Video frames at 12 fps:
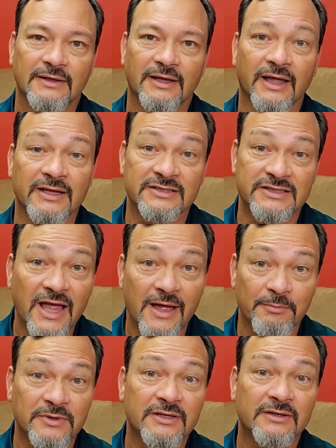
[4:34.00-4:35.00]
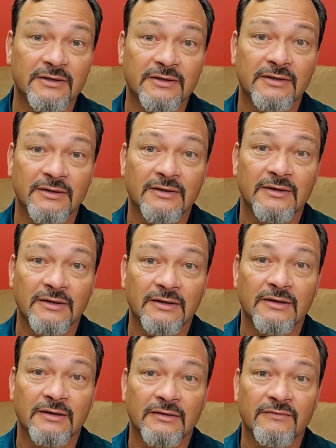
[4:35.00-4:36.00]
Except
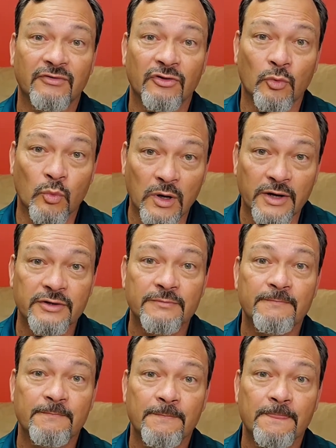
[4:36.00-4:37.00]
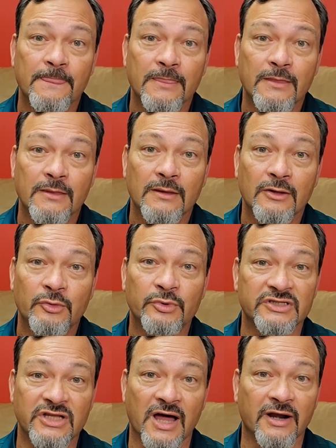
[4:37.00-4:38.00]
for the one who
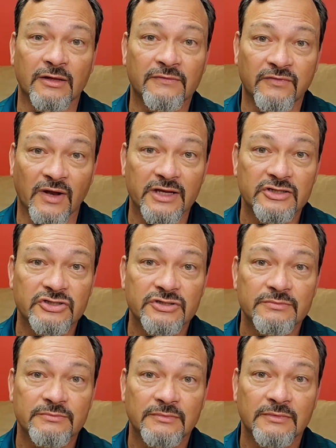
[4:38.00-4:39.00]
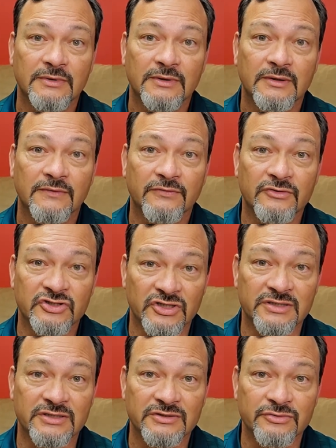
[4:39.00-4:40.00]
was God in the flesh, for
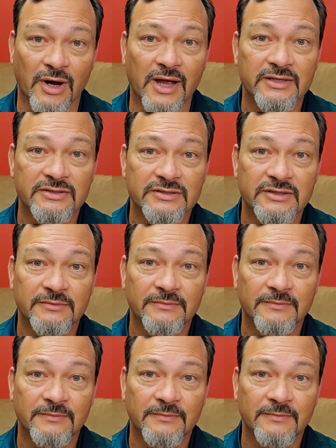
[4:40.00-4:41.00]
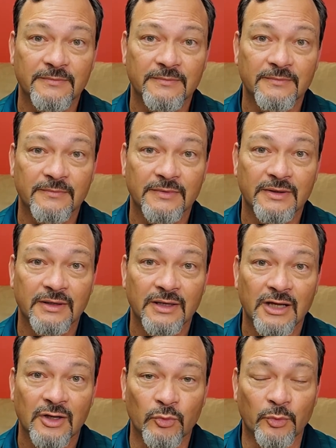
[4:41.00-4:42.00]
Jesus Christ.
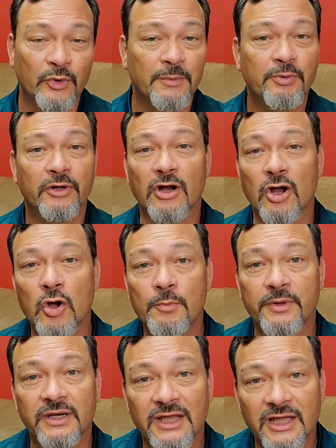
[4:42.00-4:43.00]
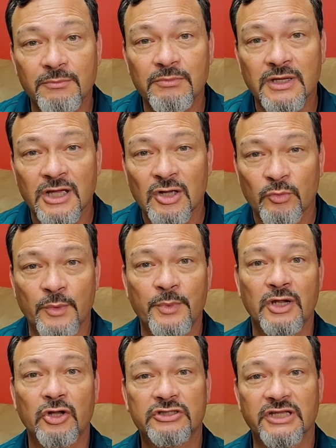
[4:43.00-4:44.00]
When we put our hope in him, when
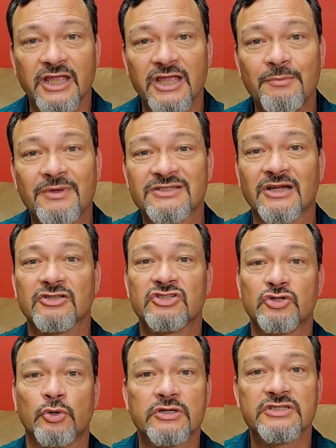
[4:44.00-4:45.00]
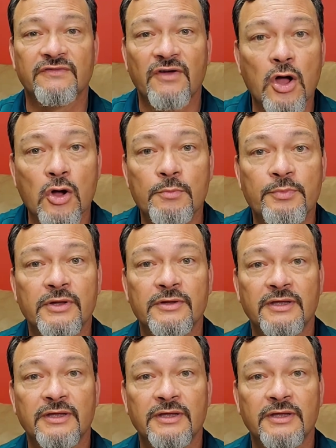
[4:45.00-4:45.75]
we look to him as our source of hope,